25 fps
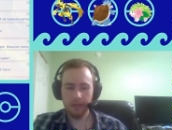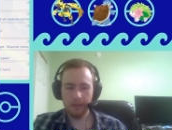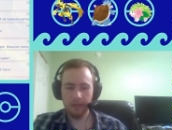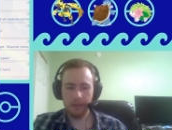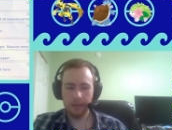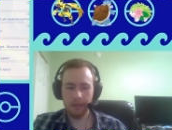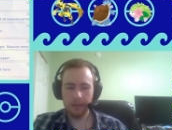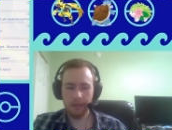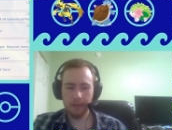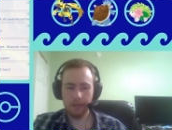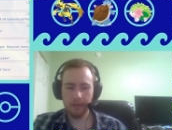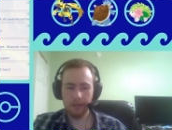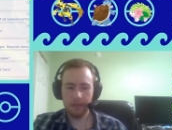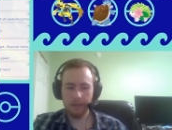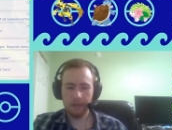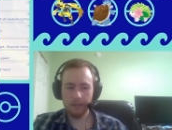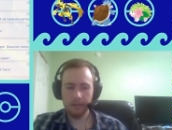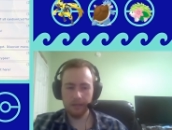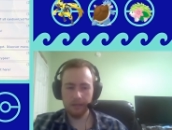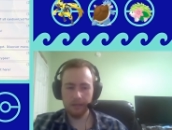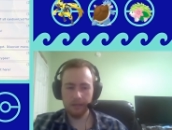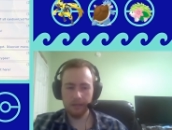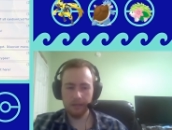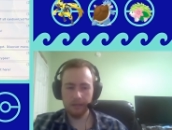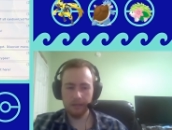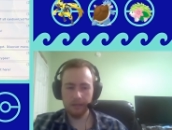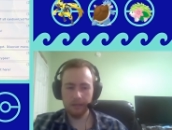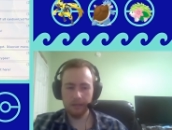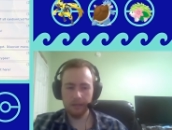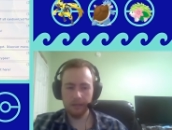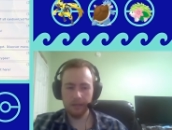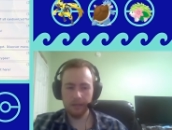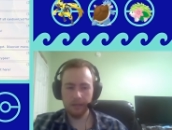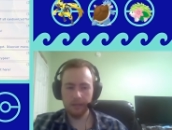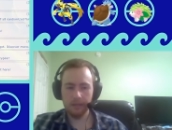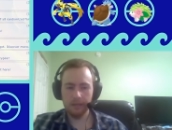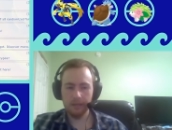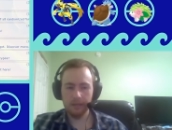And then
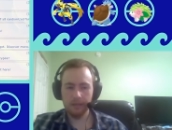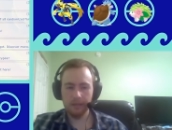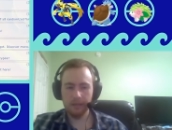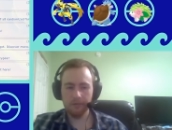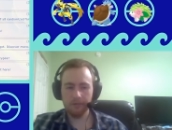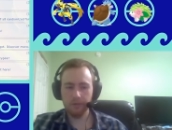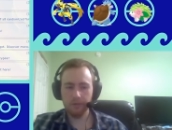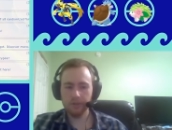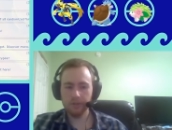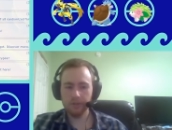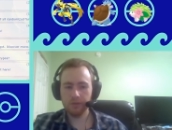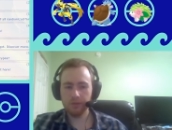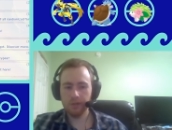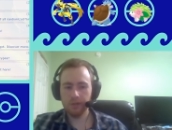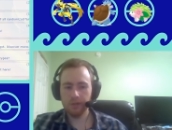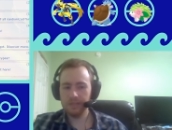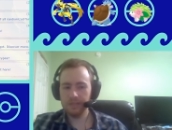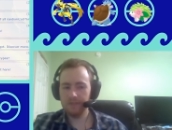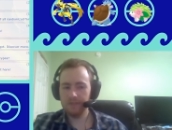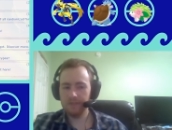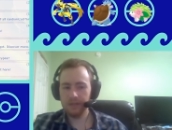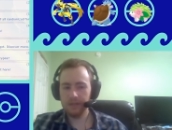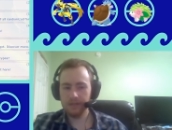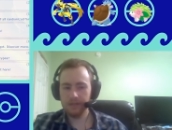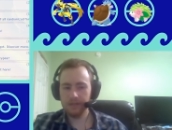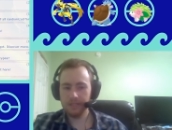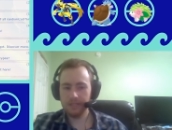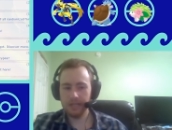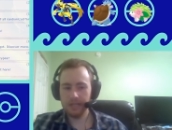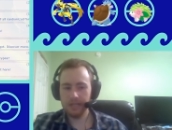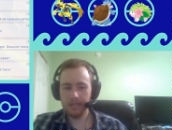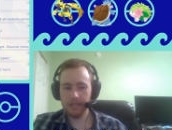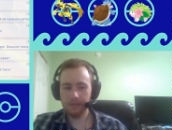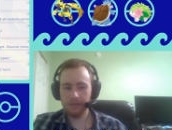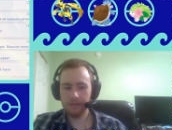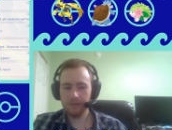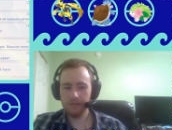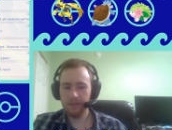Freeze Dry is very
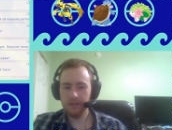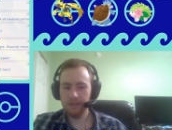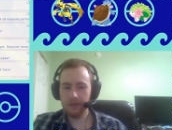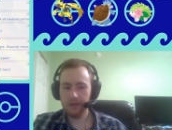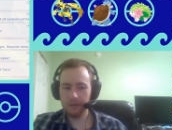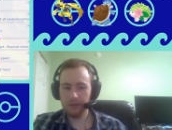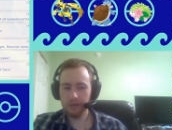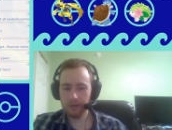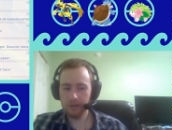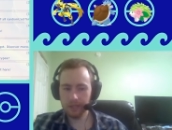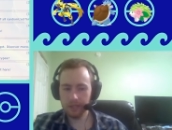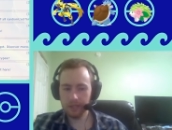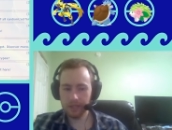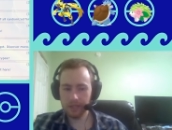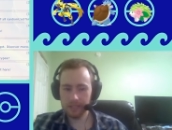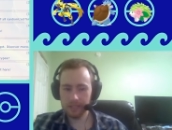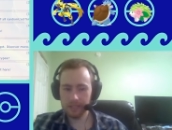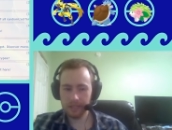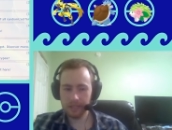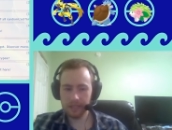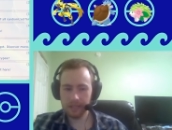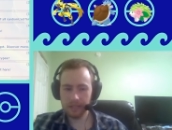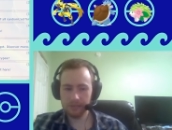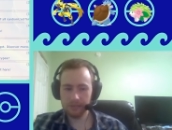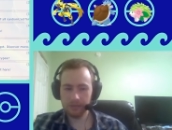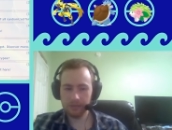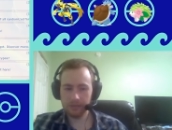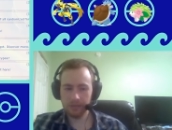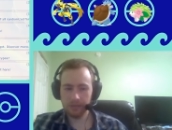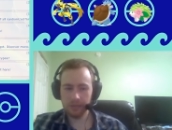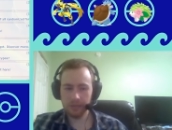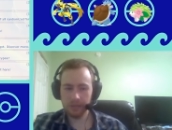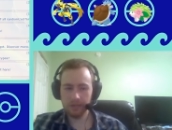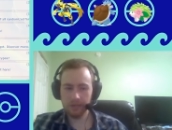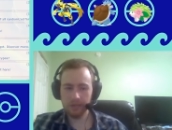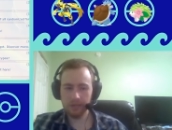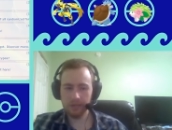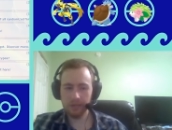standard, very good against
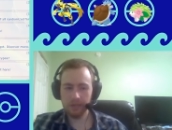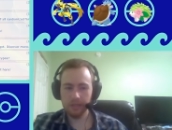Gastrodon.